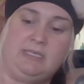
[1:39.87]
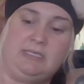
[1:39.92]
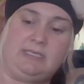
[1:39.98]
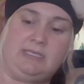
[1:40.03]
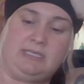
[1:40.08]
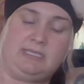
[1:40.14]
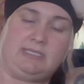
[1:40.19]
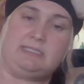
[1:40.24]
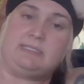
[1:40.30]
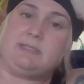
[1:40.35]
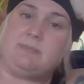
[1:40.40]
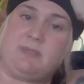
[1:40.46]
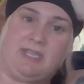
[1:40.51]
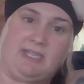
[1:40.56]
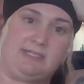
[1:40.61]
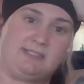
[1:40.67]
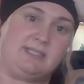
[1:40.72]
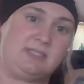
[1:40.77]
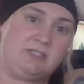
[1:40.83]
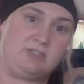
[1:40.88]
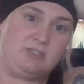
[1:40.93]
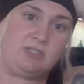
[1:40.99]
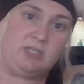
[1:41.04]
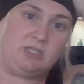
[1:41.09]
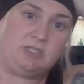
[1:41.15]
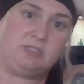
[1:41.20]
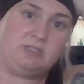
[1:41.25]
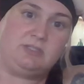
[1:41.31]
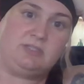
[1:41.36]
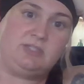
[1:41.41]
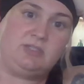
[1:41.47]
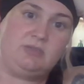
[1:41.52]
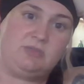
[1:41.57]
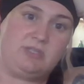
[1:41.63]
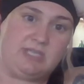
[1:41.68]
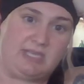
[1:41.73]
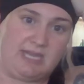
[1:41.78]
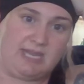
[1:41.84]
need to pay attention
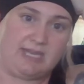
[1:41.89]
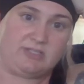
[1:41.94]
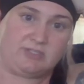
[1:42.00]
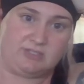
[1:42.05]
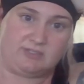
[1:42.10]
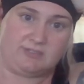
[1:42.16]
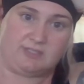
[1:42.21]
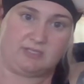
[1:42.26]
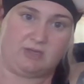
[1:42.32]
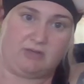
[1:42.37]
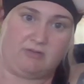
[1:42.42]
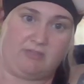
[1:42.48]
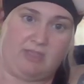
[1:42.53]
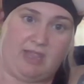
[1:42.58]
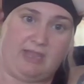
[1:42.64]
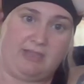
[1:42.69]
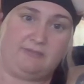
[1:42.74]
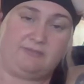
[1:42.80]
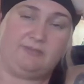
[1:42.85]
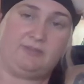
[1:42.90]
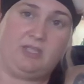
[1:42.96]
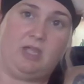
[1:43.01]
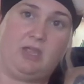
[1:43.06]
to the connections in our life.